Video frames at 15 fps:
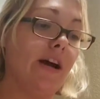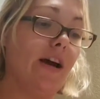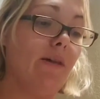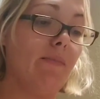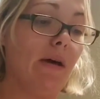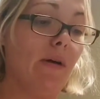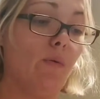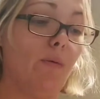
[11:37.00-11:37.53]

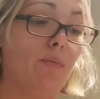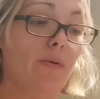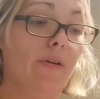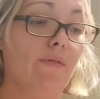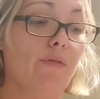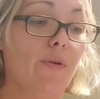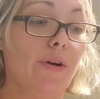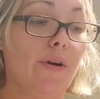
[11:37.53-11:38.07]
at
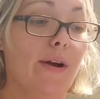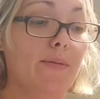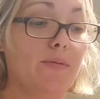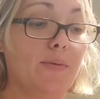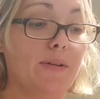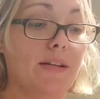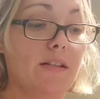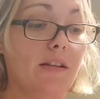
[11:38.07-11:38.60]
1.4 grams
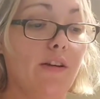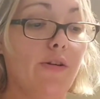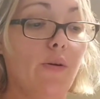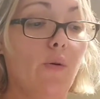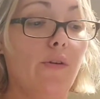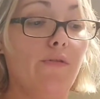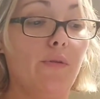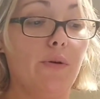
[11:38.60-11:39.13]
per deciliter
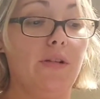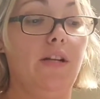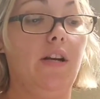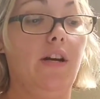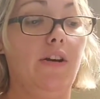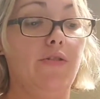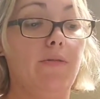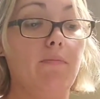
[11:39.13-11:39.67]
or
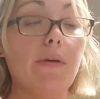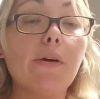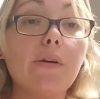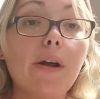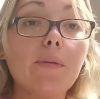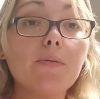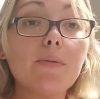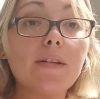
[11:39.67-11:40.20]
1,400
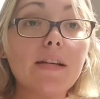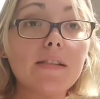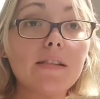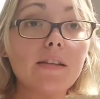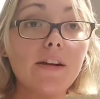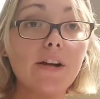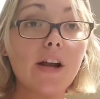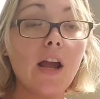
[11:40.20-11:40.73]
milligrams per
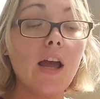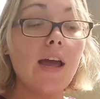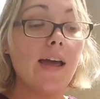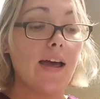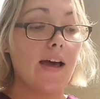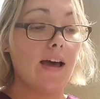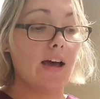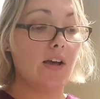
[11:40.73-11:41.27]
deciliter.
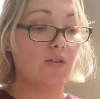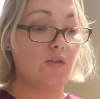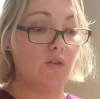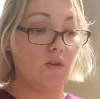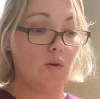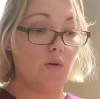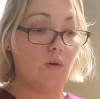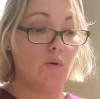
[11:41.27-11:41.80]

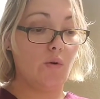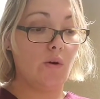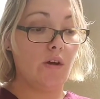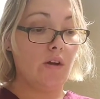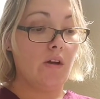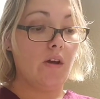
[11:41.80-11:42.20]
So